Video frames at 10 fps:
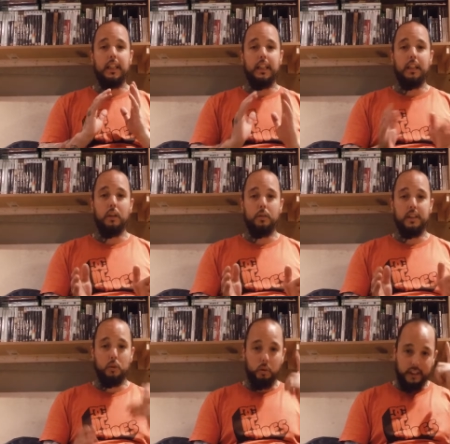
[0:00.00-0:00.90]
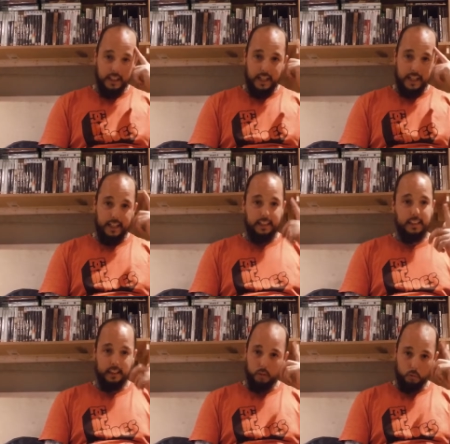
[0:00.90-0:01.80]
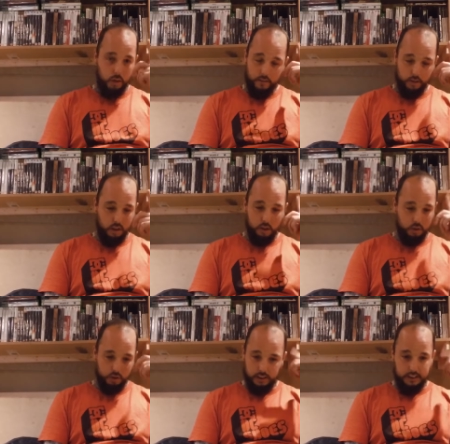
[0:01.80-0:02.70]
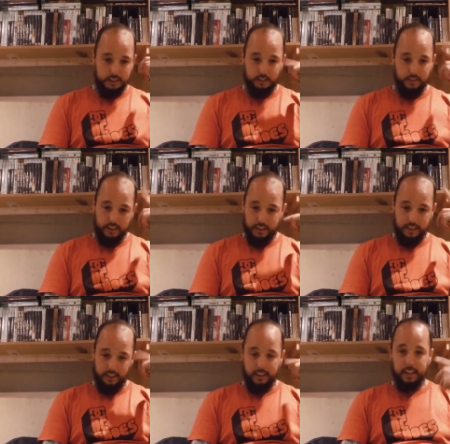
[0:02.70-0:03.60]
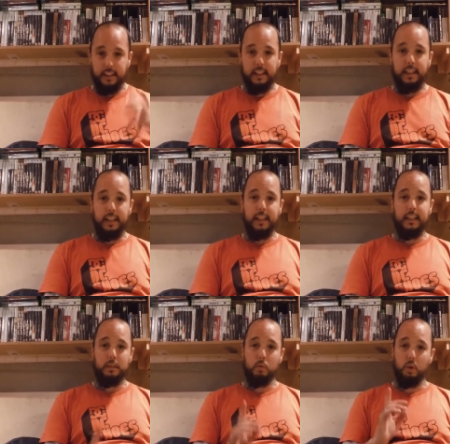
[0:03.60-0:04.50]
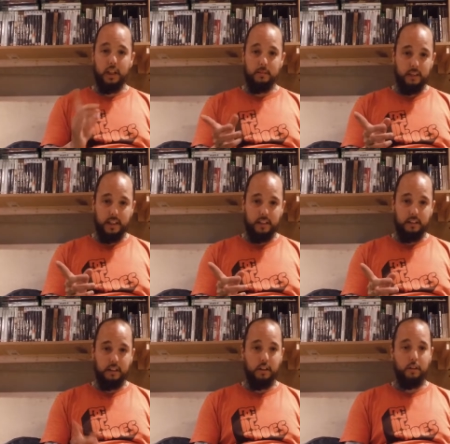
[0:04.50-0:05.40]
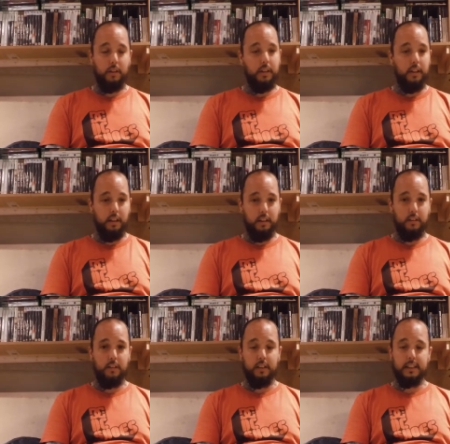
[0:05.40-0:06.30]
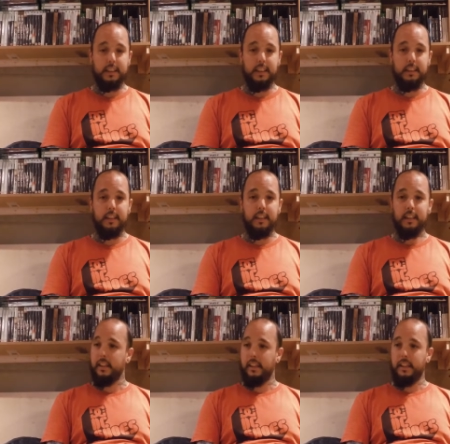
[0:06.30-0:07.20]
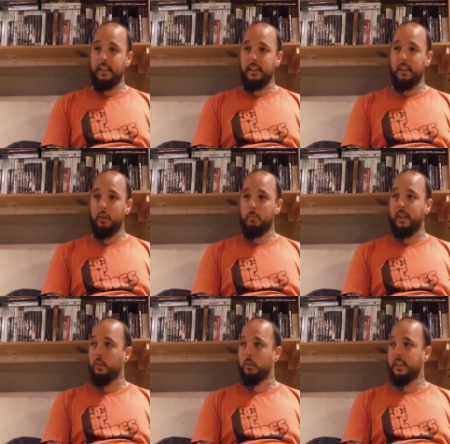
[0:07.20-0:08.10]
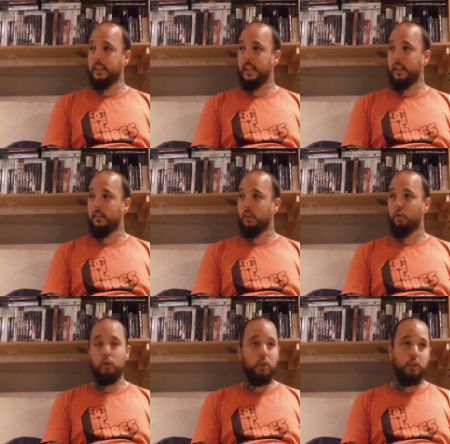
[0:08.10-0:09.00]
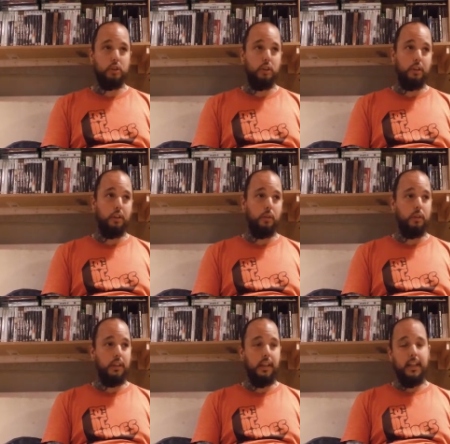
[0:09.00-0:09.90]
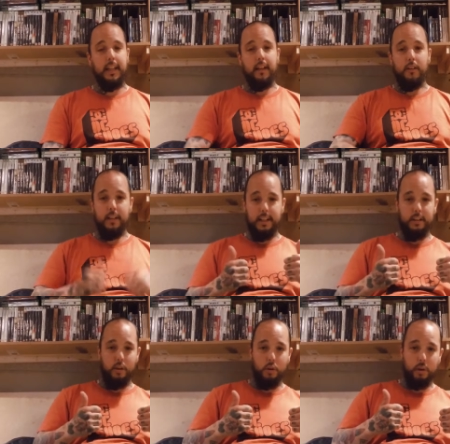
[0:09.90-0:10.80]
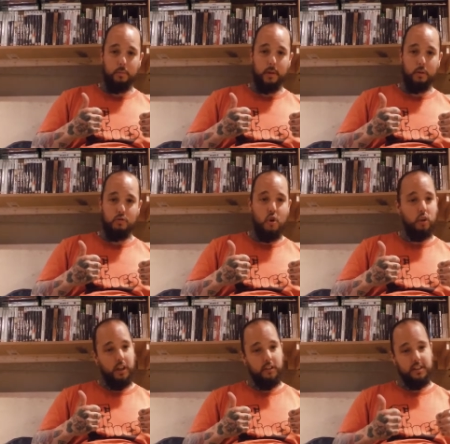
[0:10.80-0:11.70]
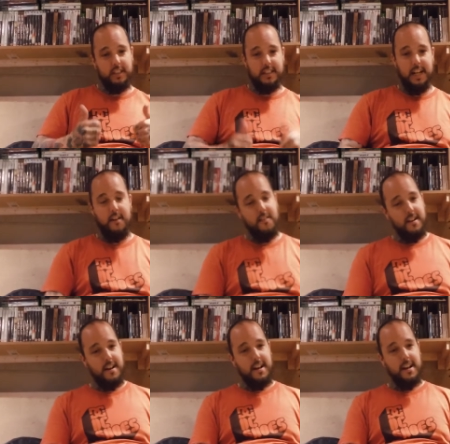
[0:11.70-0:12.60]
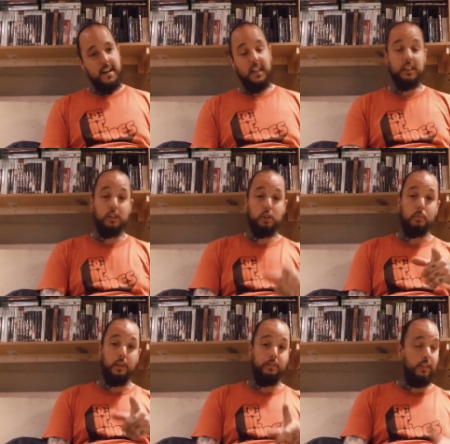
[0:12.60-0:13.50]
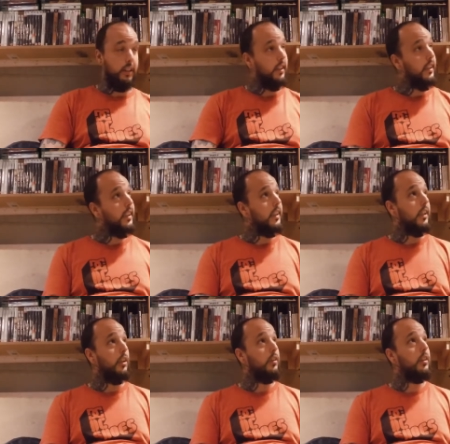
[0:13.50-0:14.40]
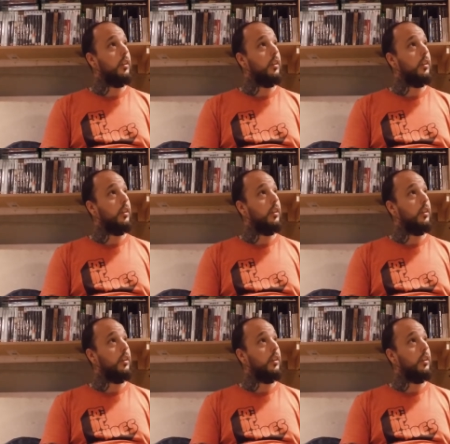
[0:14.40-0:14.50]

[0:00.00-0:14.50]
You know, it's all in their head. Whatever goes on in this thing here is whatever they're gonna do. You know, like I said, they don't play all these games like Rollercoaster Tycoon and oh yeah, I want to build roller coasters now. Actually, that could be a thing, you know.